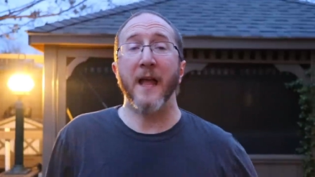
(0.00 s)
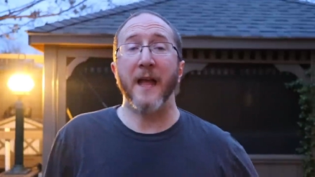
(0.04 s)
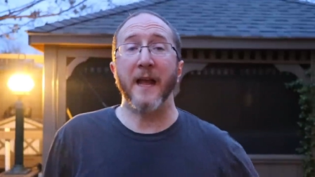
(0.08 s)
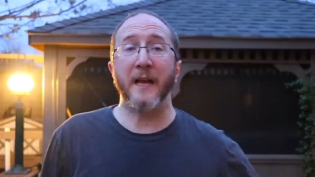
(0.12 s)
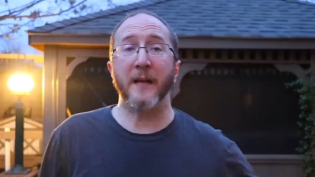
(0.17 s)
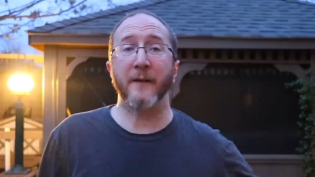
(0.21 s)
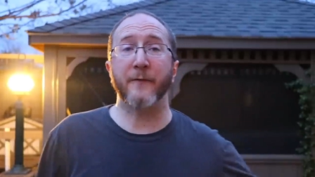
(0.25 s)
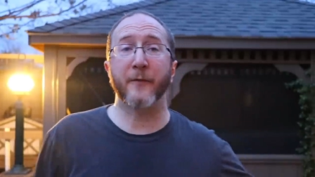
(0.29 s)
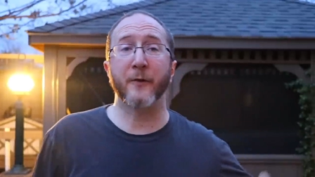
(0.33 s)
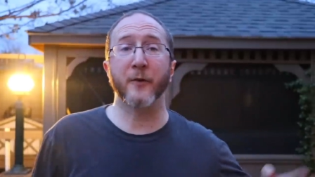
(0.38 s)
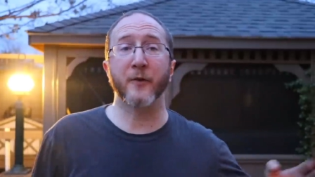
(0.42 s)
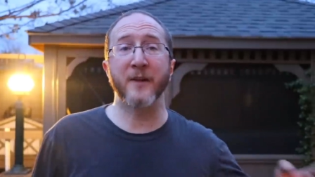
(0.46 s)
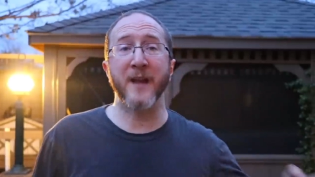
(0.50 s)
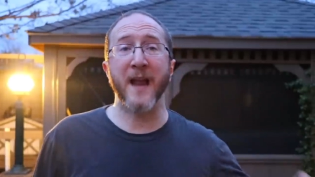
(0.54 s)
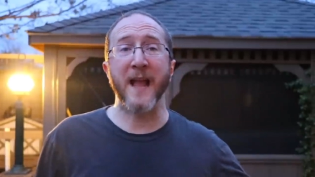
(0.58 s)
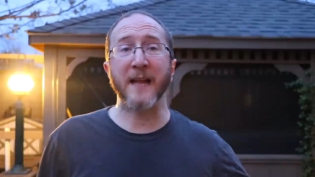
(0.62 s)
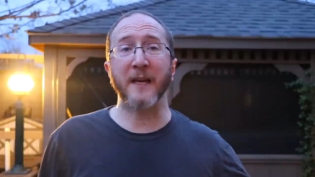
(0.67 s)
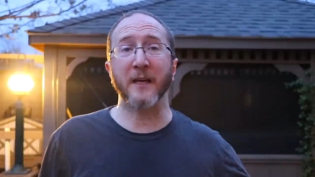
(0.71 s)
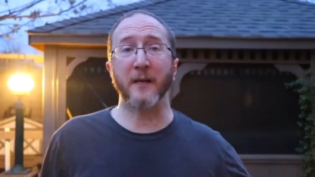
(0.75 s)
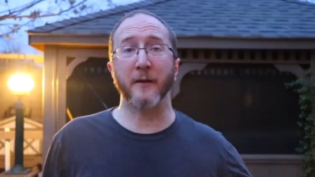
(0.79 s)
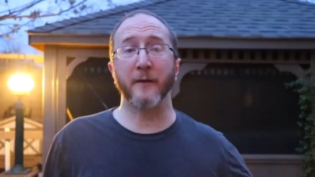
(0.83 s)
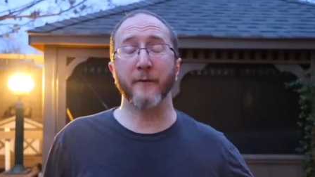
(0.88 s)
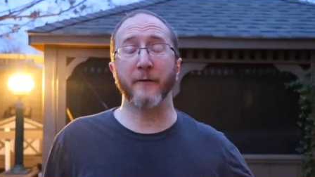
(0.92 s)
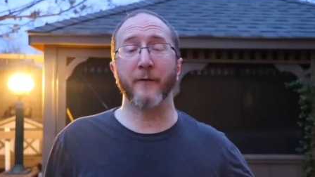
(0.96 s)
And if they're
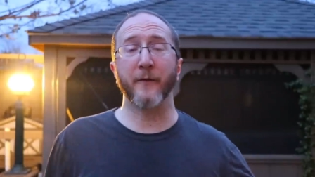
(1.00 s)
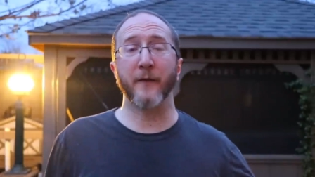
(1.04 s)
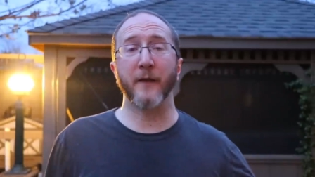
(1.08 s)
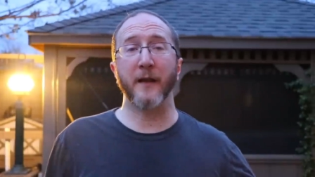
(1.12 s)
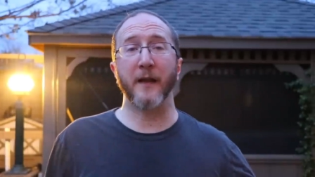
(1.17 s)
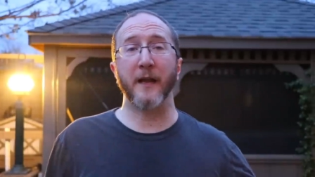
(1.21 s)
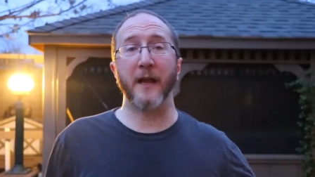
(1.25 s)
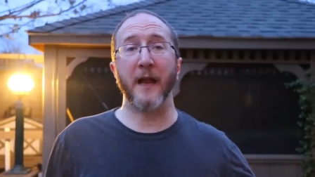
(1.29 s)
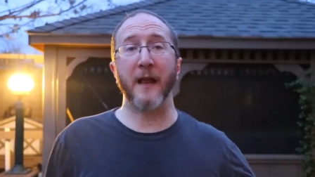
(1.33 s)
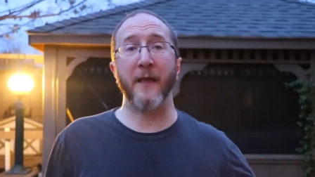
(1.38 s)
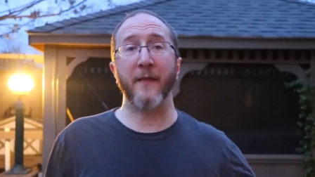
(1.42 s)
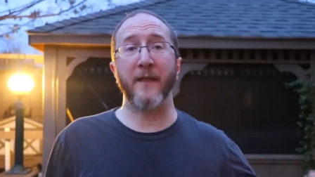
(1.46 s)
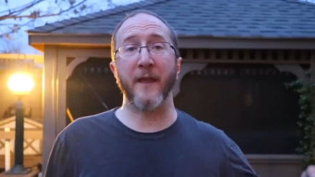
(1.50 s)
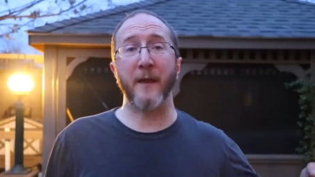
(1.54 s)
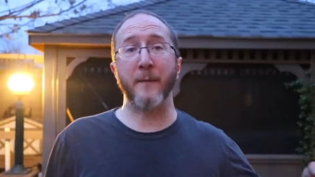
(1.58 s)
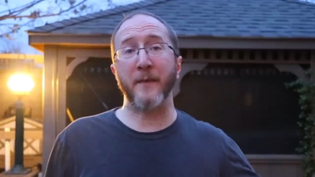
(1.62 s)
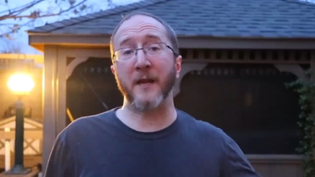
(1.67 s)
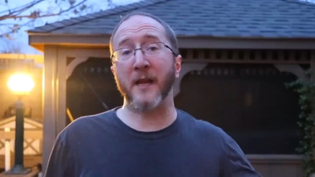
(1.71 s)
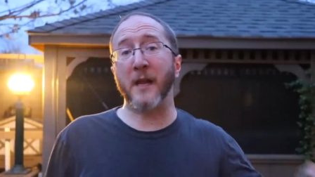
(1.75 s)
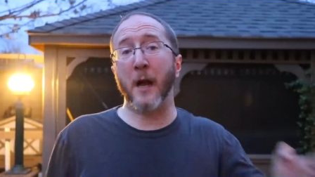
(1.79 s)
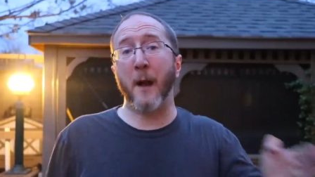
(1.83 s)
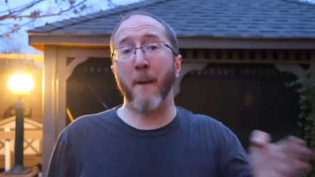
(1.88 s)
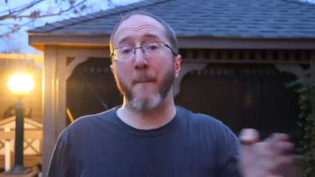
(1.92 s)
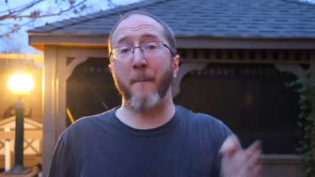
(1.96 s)
negative and they
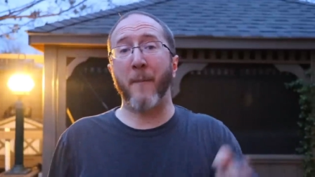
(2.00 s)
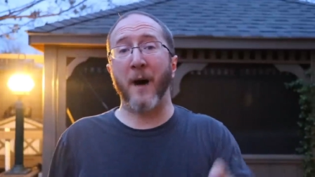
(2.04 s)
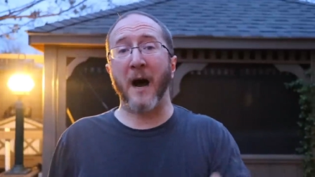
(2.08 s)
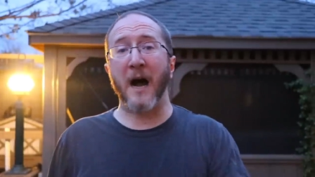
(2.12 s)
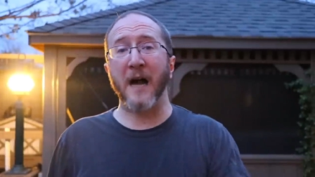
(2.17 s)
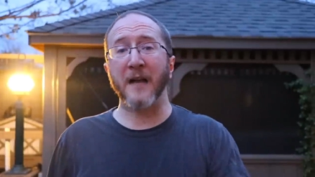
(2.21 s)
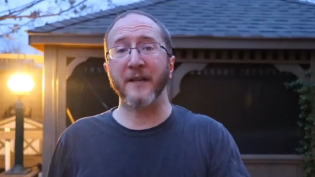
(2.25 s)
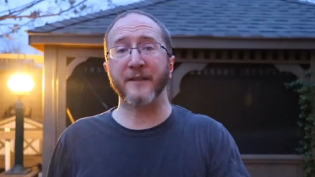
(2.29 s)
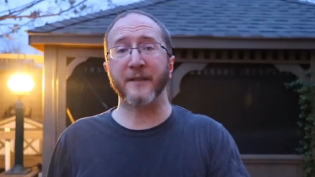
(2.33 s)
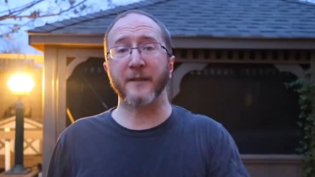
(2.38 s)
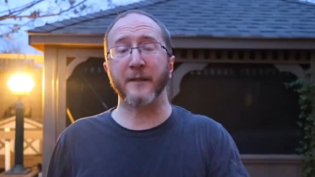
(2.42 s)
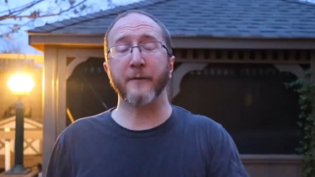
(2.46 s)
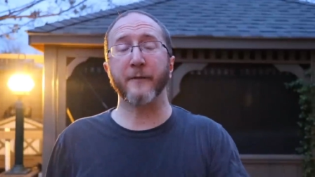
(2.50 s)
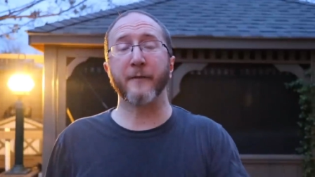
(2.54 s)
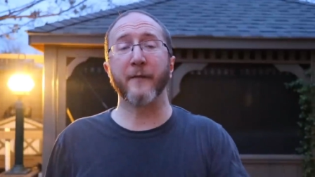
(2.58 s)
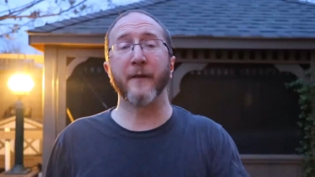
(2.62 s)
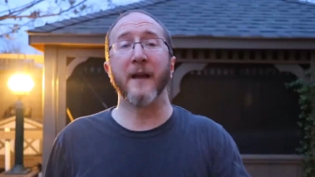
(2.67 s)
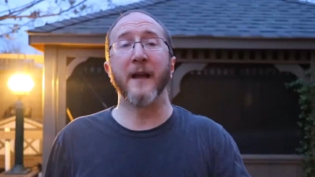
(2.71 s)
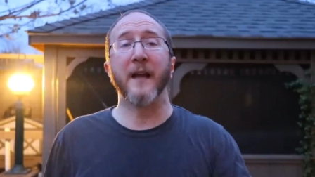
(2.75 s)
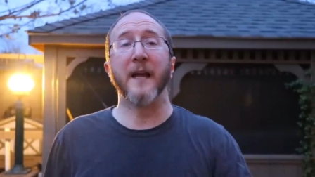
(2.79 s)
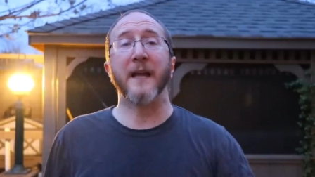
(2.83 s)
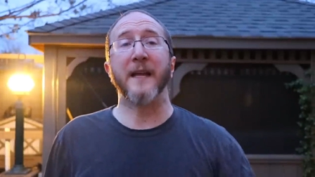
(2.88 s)
become positive,